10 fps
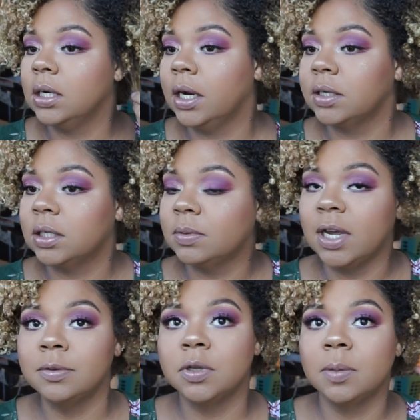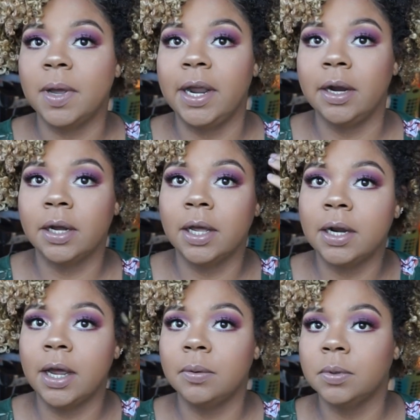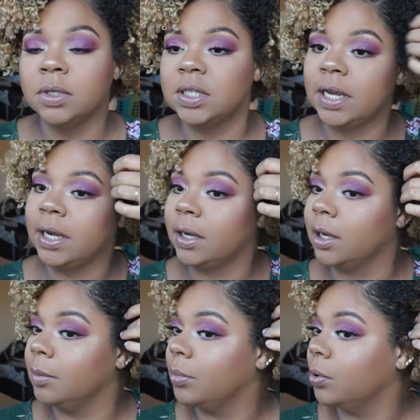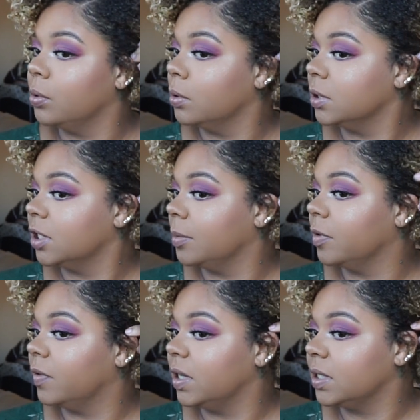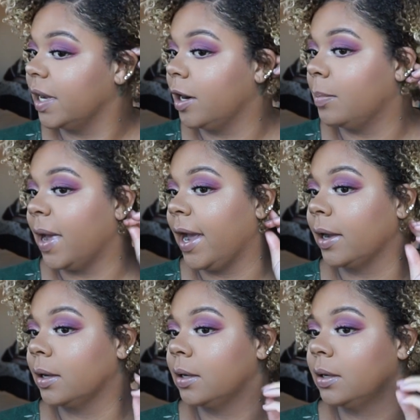Now sometimes with my haircut, I will take and pull some of this hair back